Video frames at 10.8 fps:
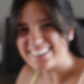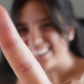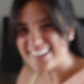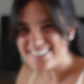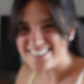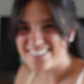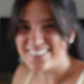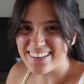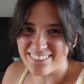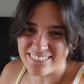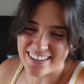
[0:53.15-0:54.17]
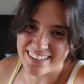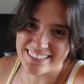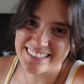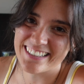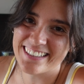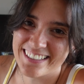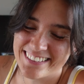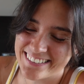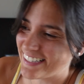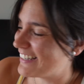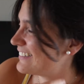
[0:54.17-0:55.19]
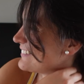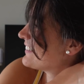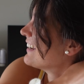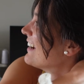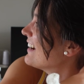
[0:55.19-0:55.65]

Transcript: attached to it because this is